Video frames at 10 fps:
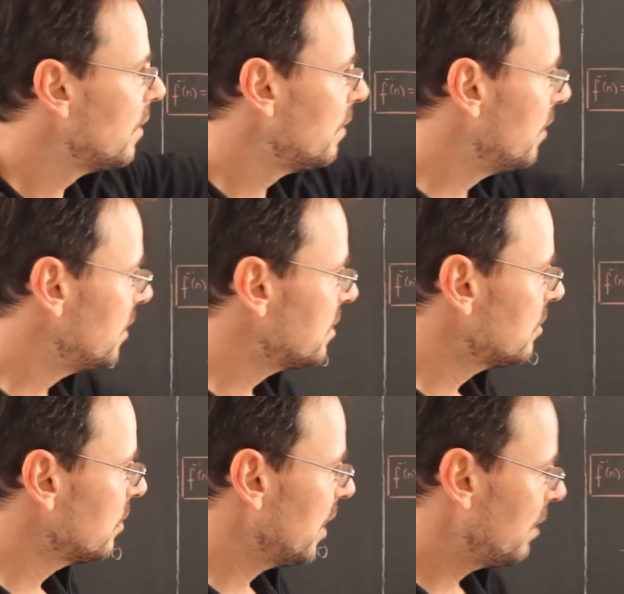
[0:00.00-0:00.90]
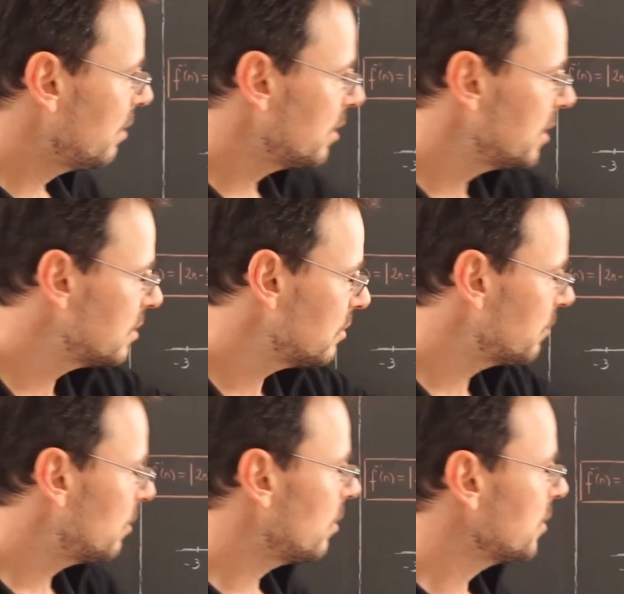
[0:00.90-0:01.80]
This together is of
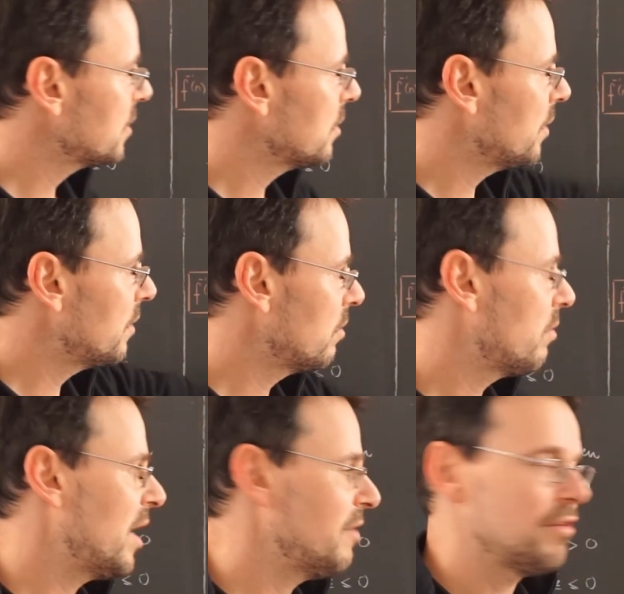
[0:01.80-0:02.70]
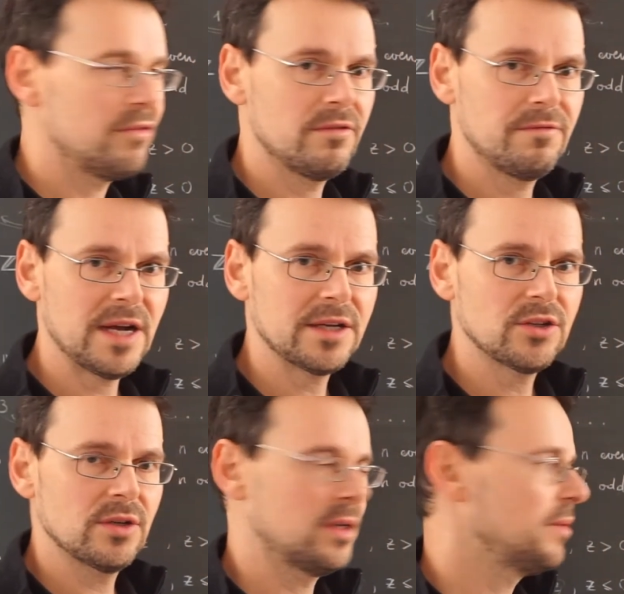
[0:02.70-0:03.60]
course not the graph of a
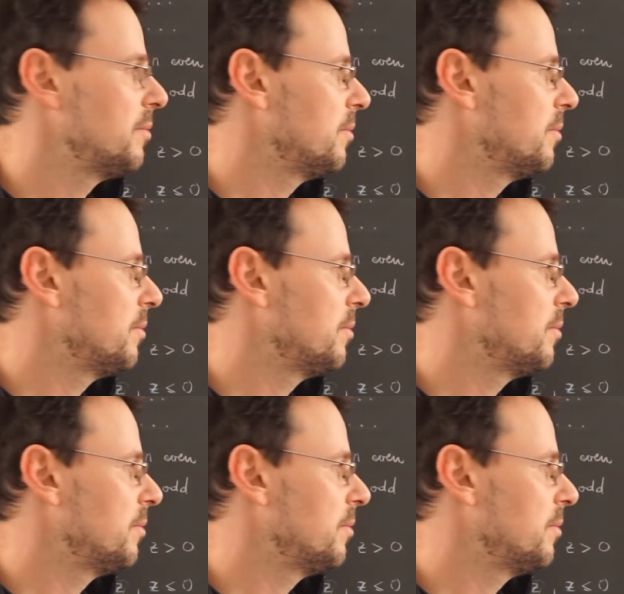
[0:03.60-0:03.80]
function